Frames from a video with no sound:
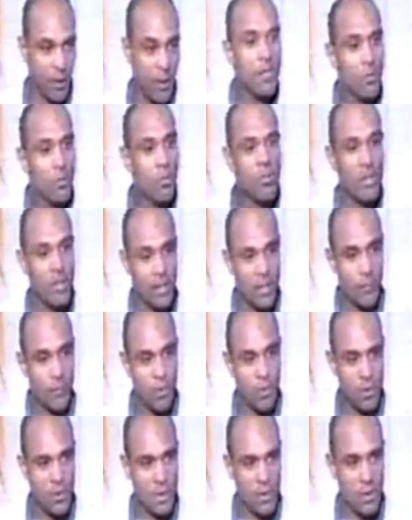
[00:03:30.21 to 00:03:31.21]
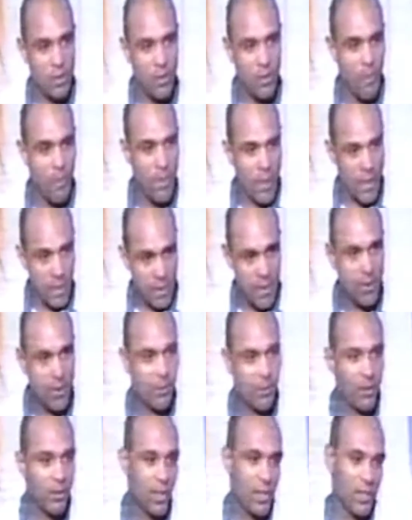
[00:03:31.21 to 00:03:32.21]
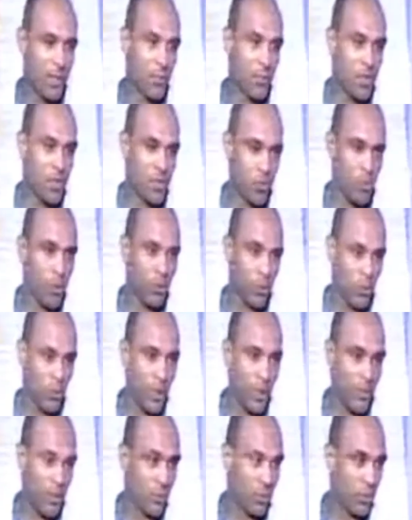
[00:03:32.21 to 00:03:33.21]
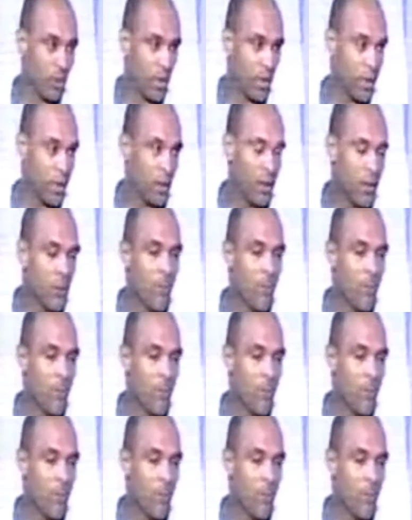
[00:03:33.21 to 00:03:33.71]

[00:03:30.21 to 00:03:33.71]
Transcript: There was exceptions, and these are the exceptions we will talk about today.